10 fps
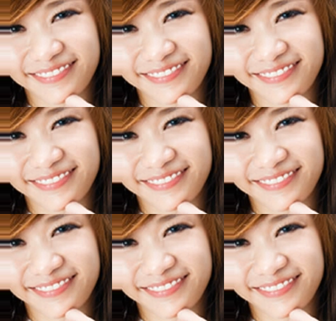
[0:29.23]

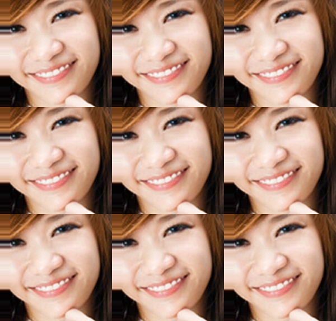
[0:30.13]

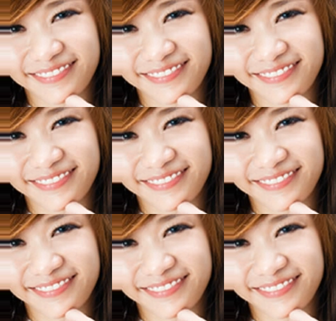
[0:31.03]
The face doesn't move, so there is nothing to read.